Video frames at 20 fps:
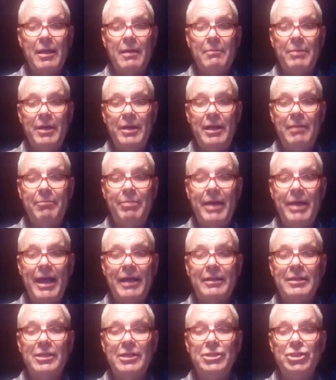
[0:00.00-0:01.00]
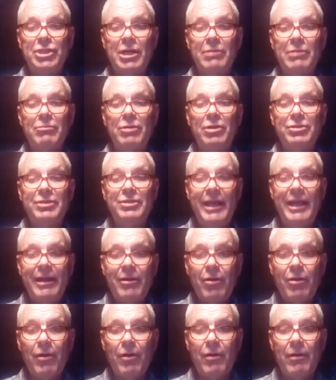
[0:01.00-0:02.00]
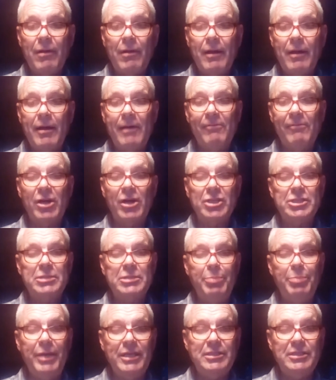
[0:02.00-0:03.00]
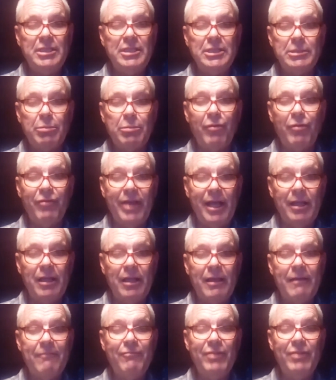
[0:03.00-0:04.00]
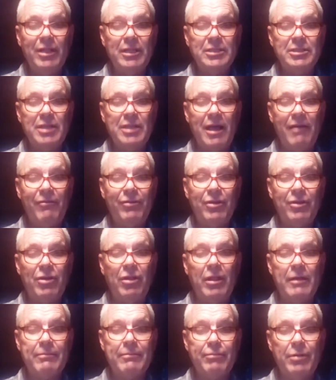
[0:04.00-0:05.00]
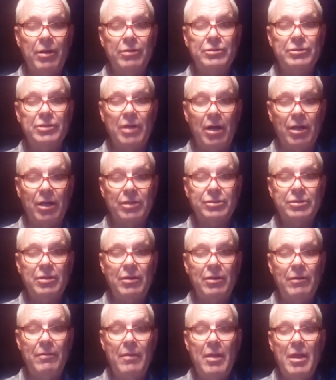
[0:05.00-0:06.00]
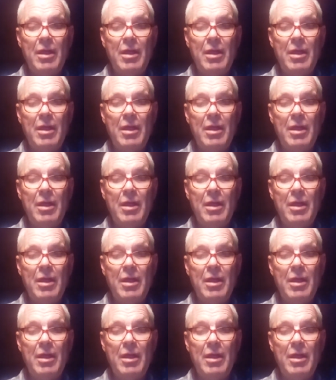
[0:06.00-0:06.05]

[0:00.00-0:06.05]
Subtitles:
but impact the general tenor of our species' prevailing philosophical approach also.